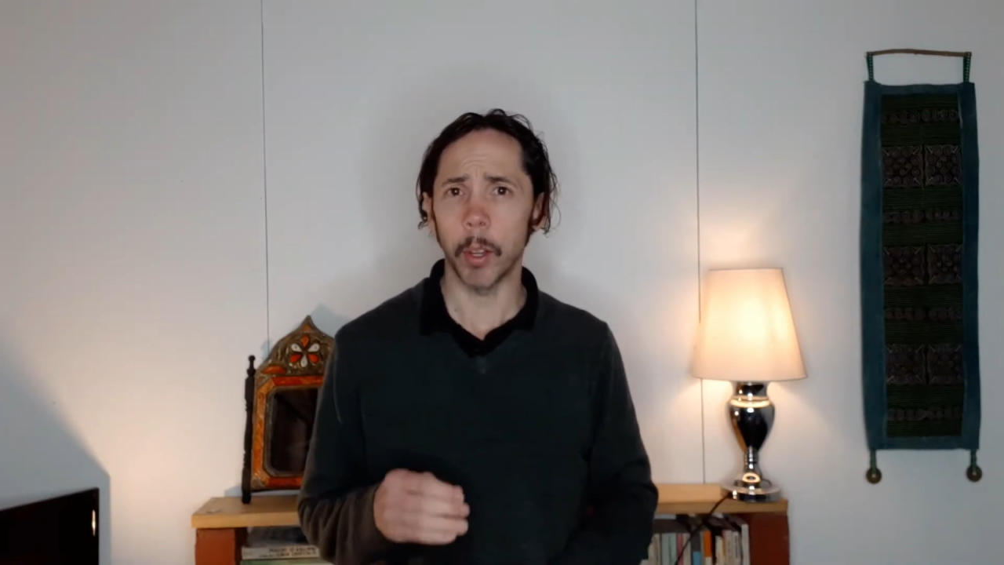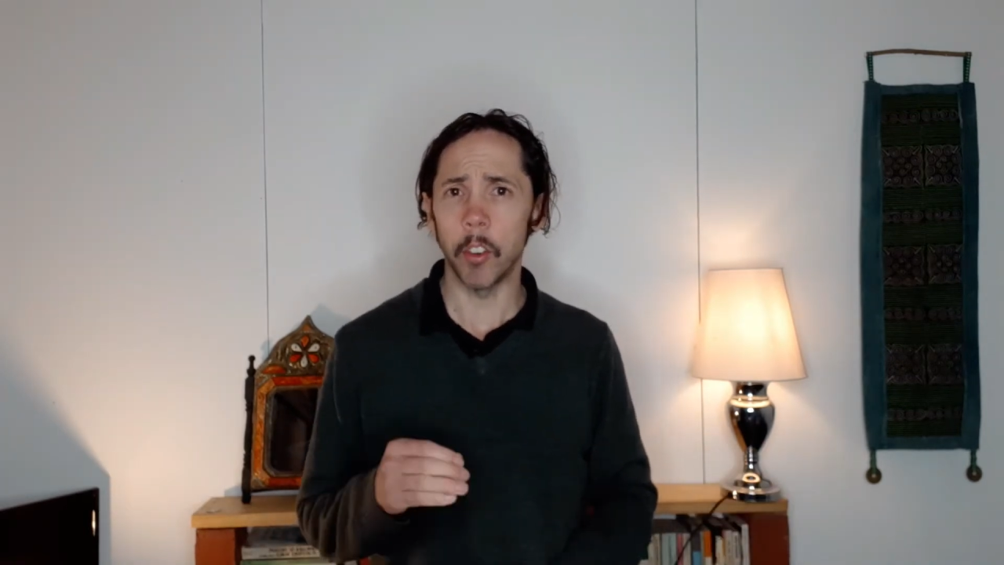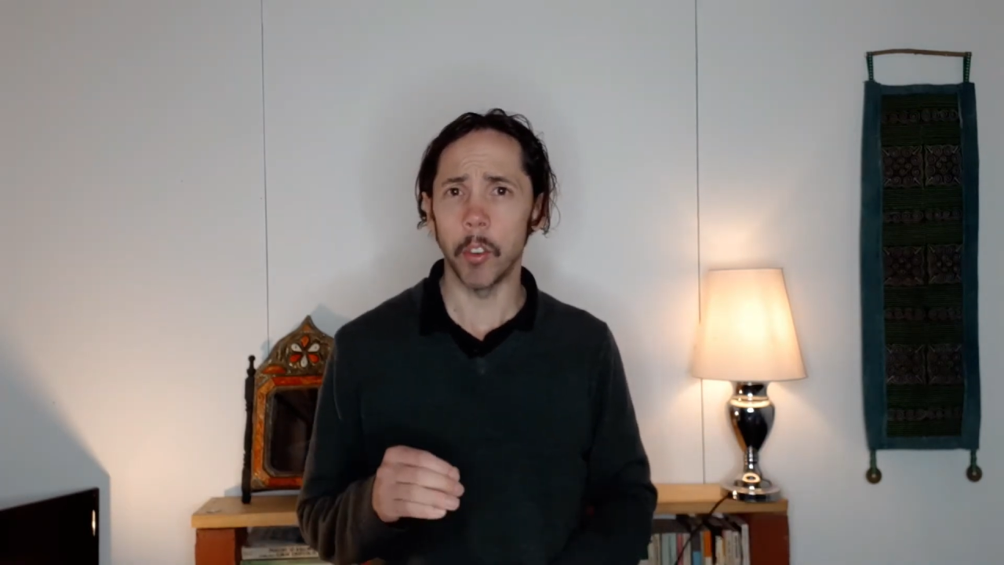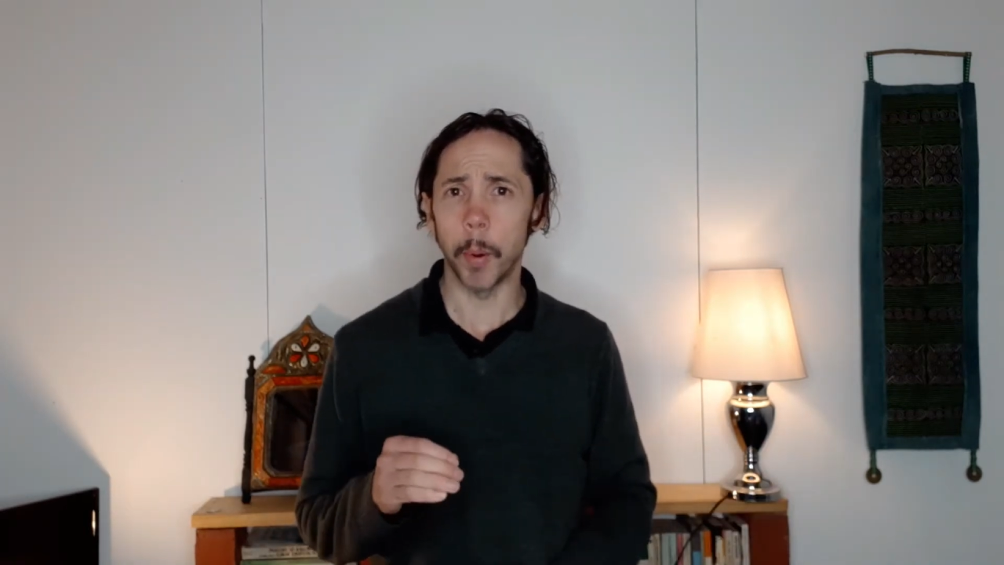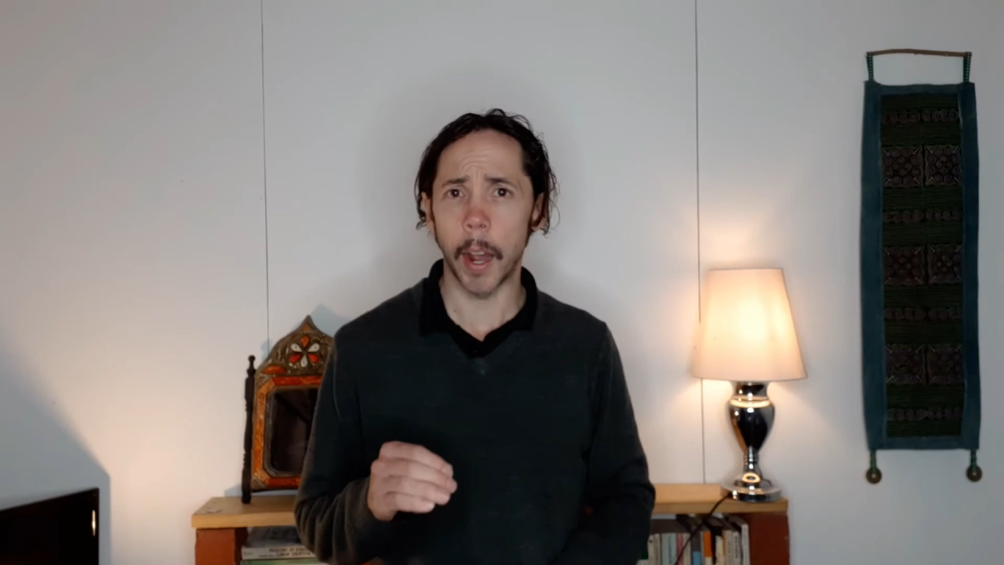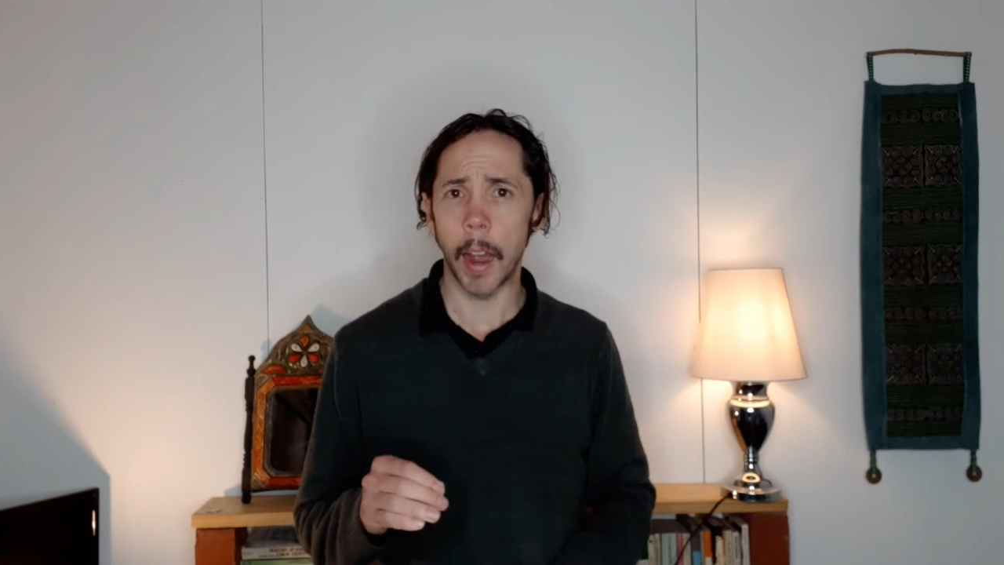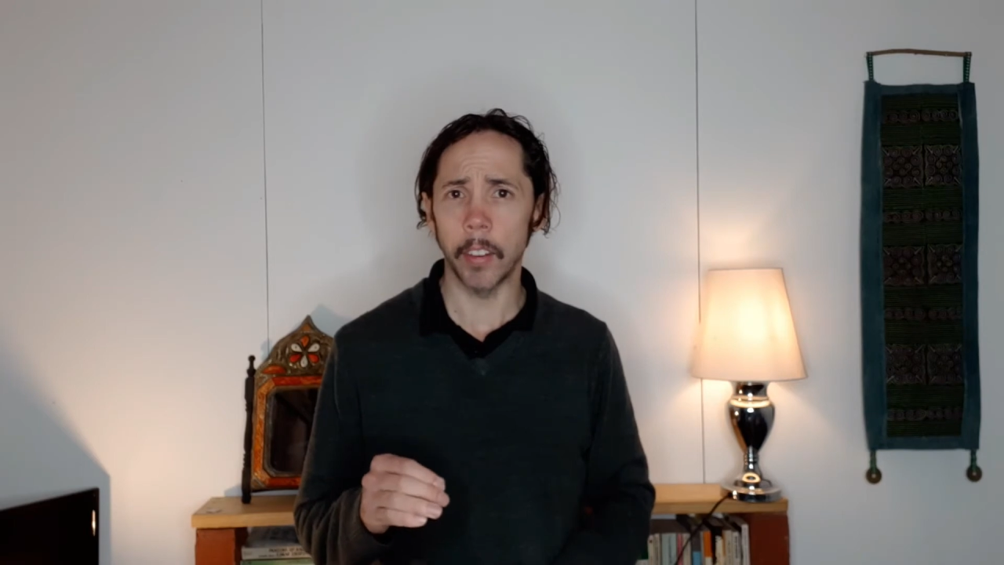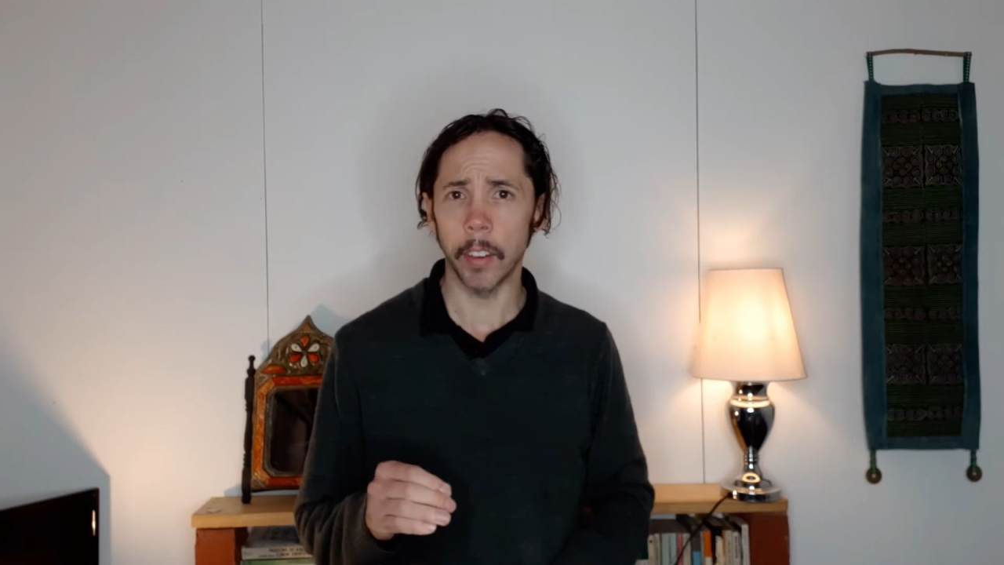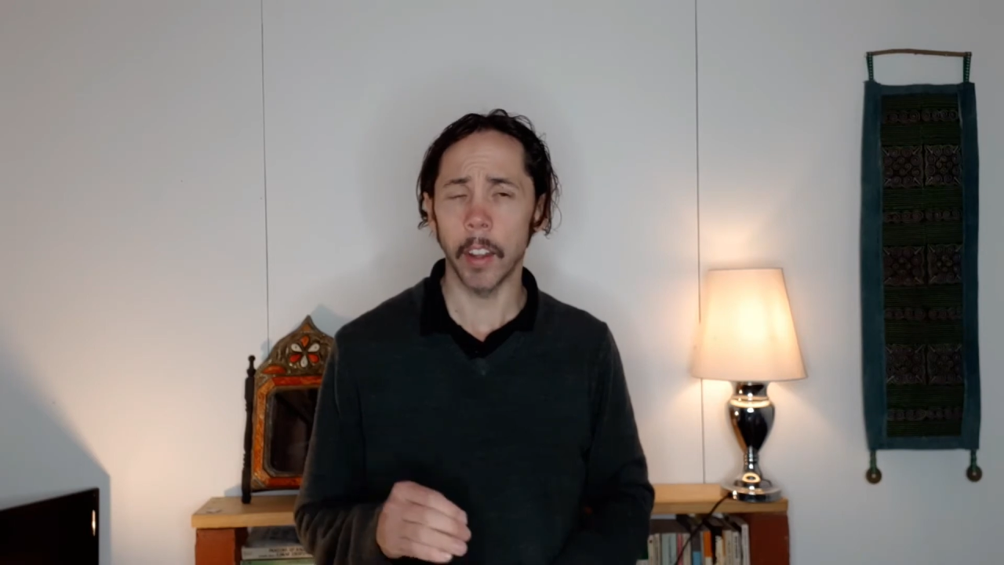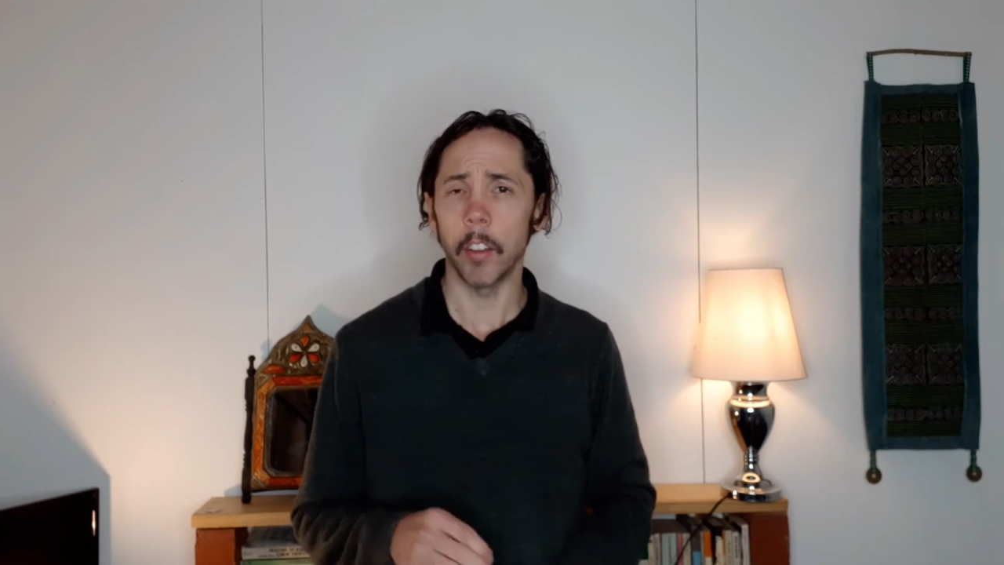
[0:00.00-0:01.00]
issued by
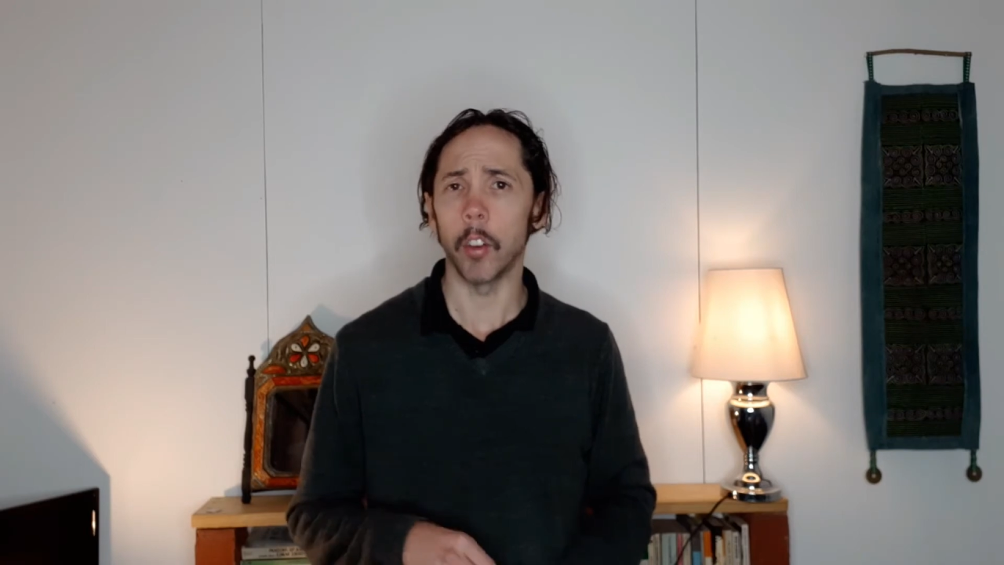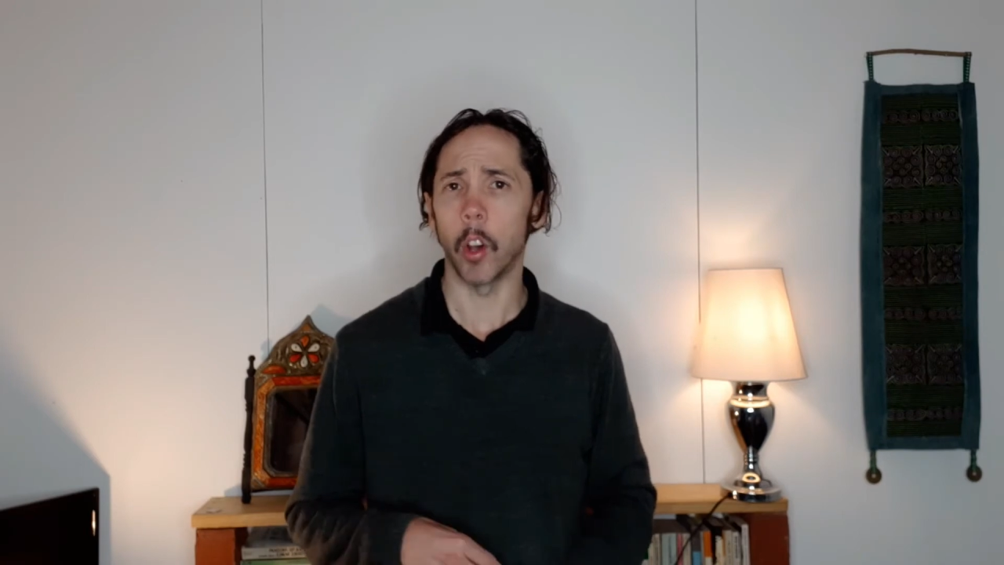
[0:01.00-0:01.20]
ASIC to